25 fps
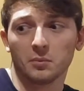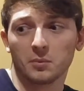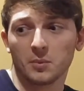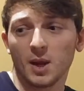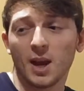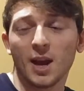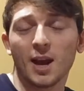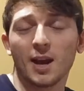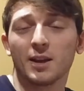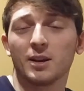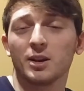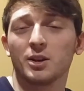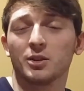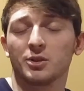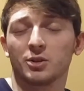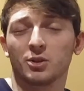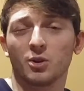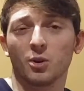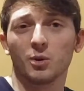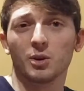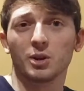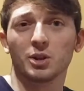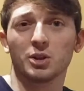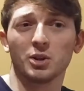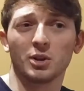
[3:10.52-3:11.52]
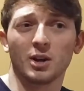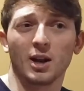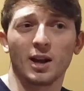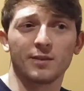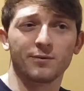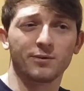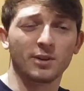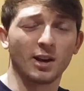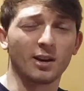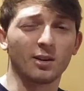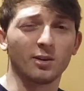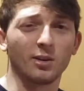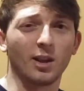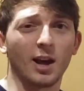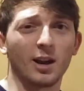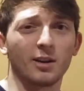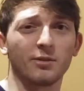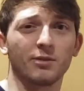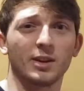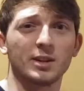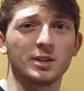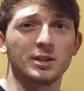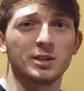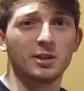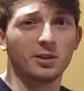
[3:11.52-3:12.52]
Yeah, and it's going good. I've got a lot
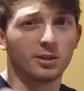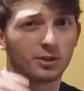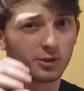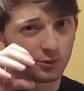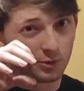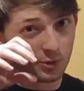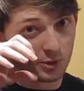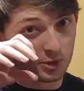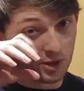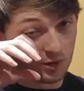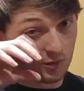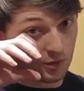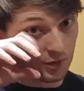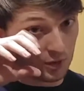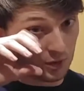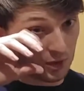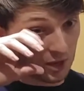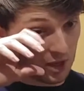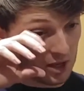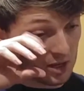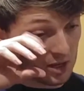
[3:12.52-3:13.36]
of ideas for different